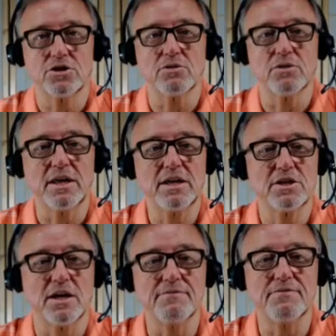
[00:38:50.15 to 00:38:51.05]
So it is
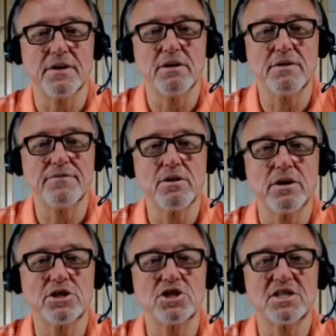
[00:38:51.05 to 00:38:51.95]
a very,
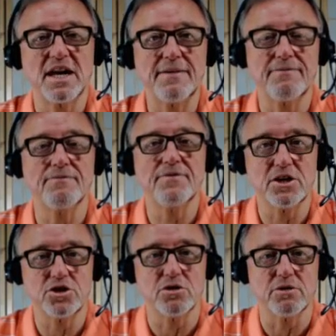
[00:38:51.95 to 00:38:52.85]
very safe
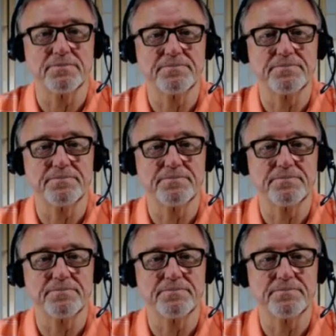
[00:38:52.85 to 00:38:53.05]
venture.